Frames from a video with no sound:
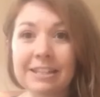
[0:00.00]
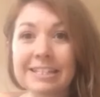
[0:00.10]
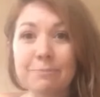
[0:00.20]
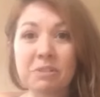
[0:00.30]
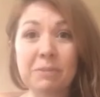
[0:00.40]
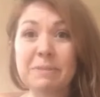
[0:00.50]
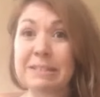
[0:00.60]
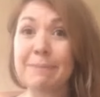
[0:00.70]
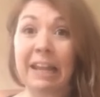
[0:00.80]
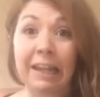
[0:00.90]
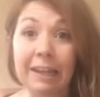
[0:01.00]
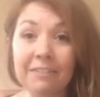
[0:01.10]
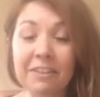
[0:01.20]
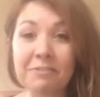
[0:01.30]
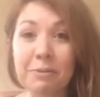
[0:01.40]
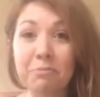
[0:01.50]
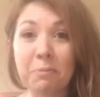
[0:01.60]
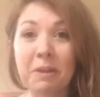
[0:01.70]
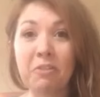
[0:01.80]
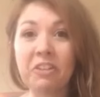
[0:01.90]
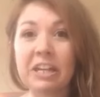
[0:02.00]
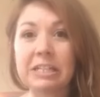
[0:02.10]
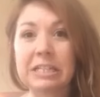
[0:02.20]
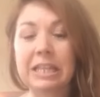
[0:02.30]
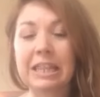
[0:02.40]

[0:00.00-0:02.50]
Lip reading: They're sometimes smelly if they come from the office.